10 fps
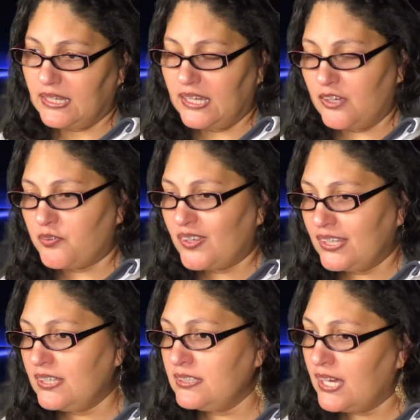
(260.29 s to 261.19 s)
if
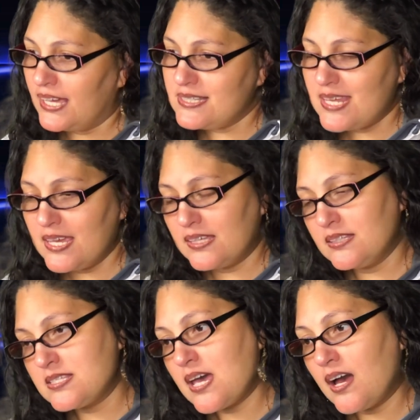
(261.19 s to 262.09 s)
he had taken the
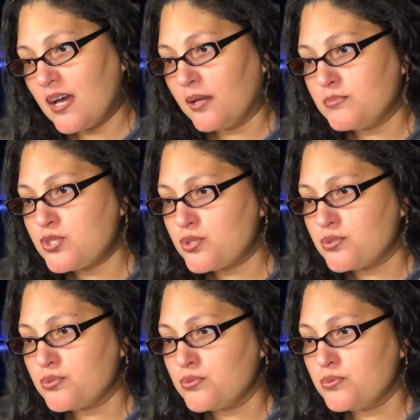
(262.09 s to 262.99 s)
time
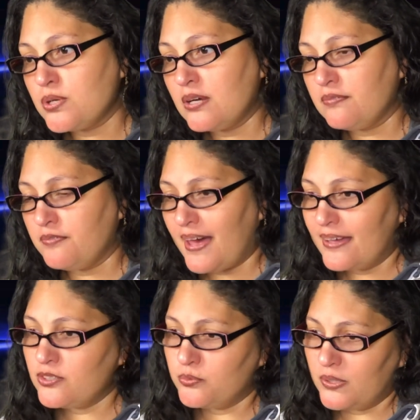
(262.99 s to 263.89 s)
to
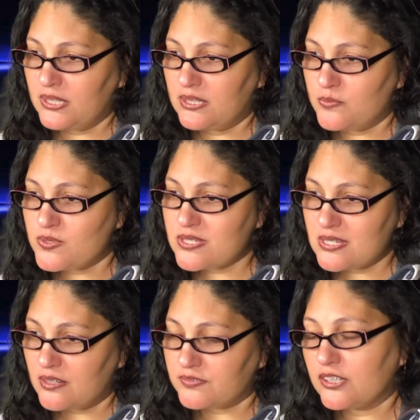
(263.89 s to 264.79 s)
evaluate
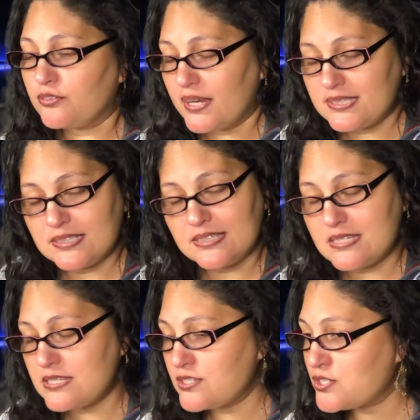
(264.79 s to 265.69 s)
himself, now granted,
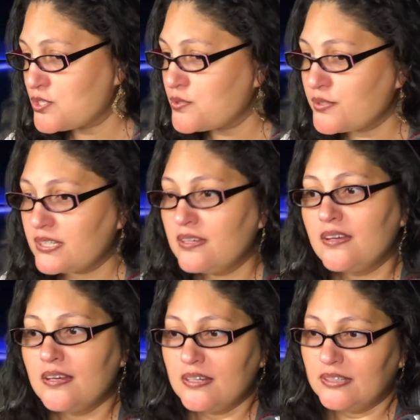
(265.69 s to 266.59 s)
this is a story,
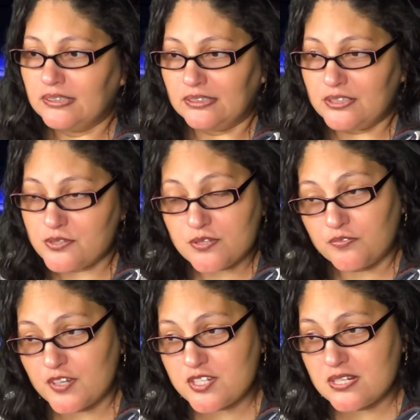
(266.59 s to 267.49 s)
it's a
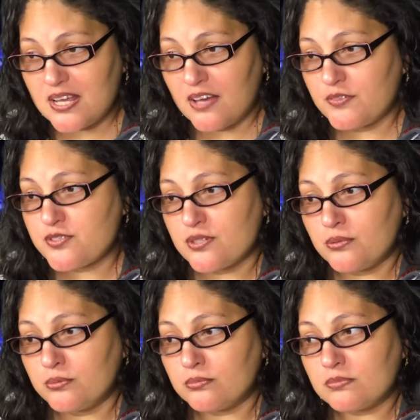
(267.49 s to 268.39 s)
fiction novel,
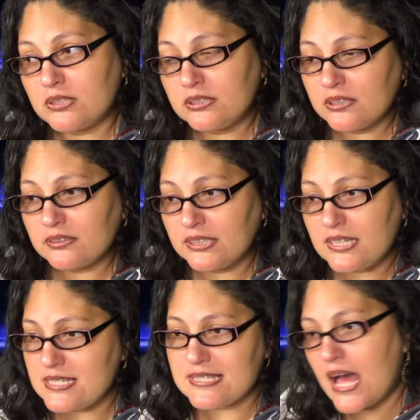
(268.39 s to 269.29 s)
so clearly
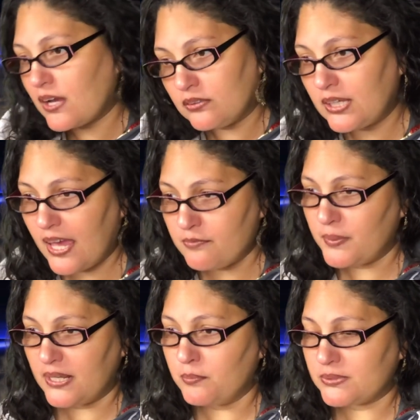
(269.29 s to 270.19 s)
he's not going to have
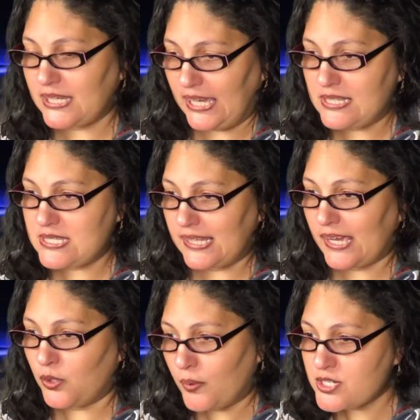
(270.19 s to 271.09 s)
been able to answer
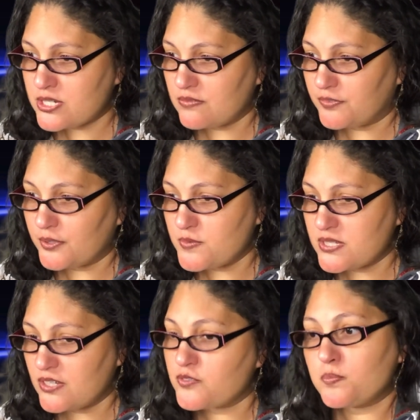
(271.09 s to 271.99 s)
that question for
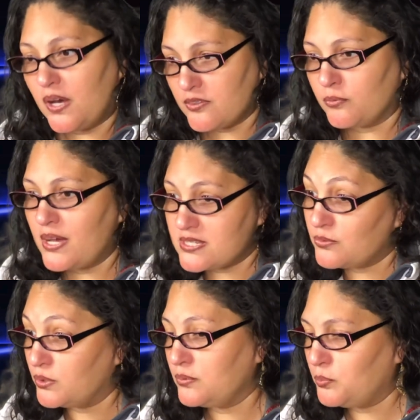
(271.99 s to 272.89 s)
himself, otherwise there
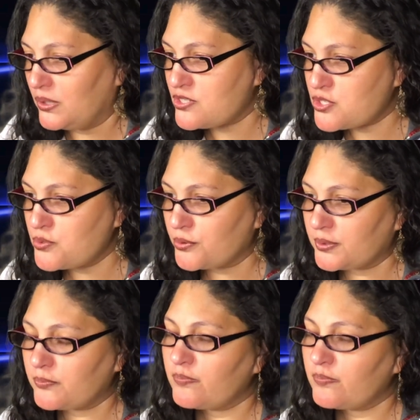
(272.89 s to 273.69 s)
wouldn't be a story.